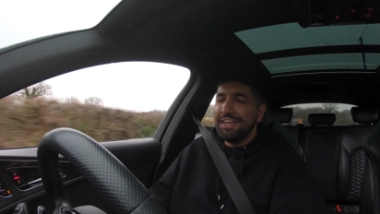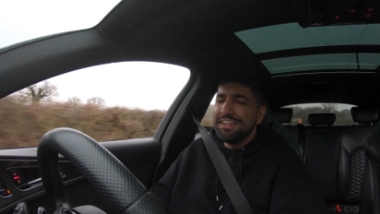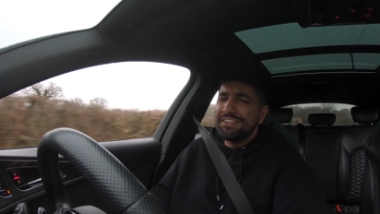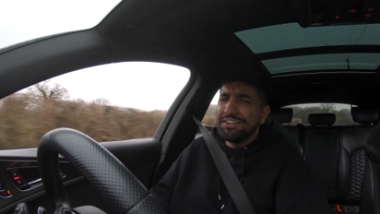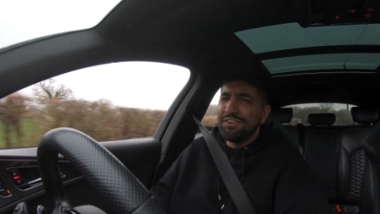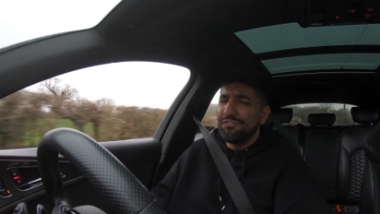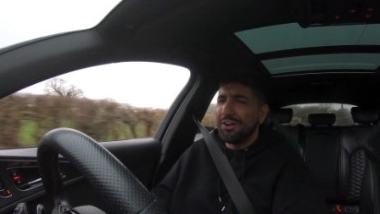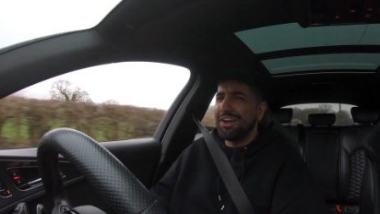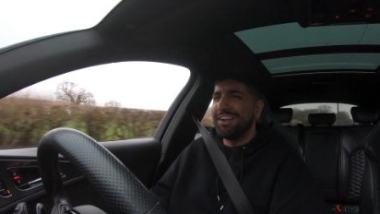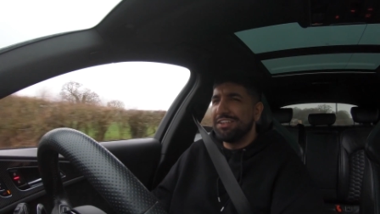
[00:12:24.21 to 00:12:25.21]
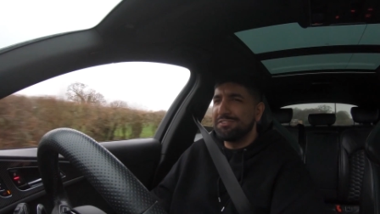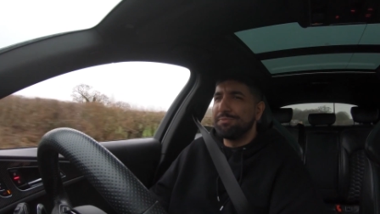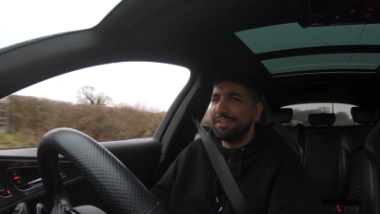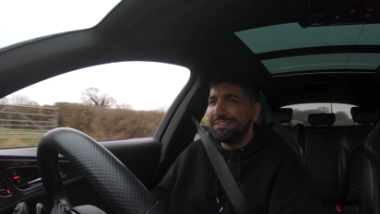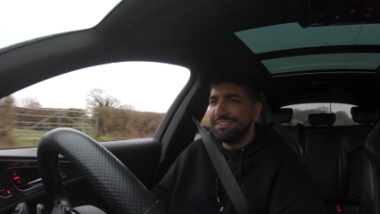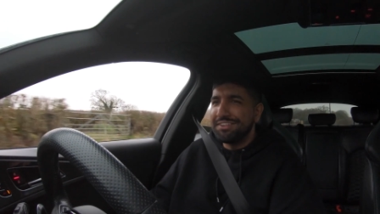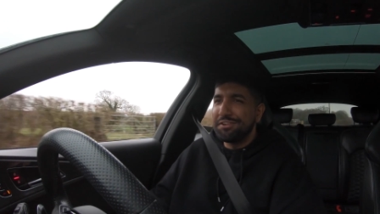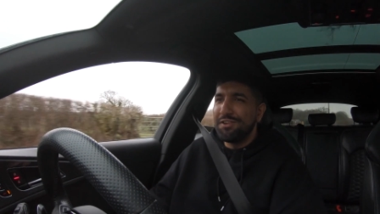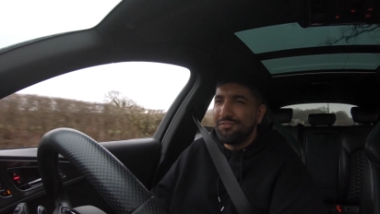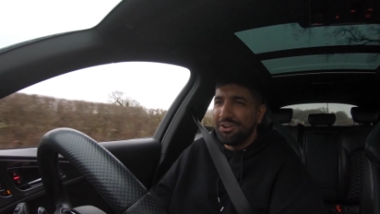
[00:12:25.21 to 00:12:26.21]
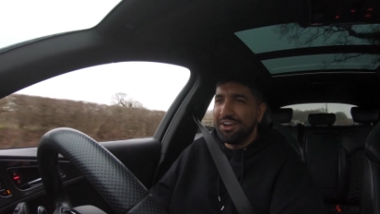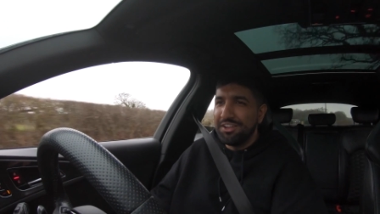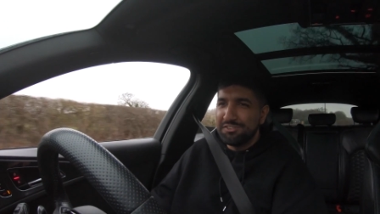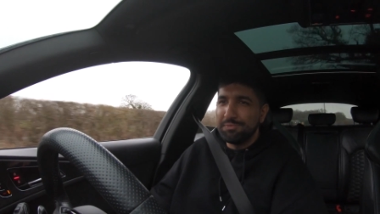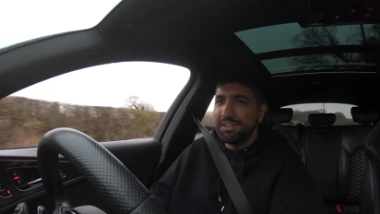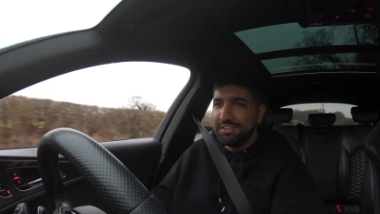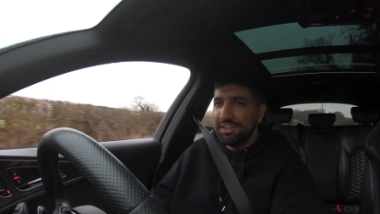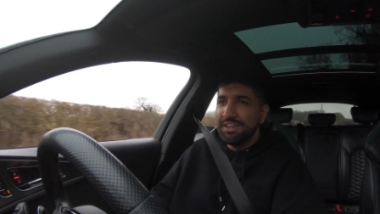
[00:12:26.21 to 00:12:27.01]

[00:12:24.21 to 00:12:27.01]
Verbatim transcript: It's a different kind of speed. It's a different kind of speed.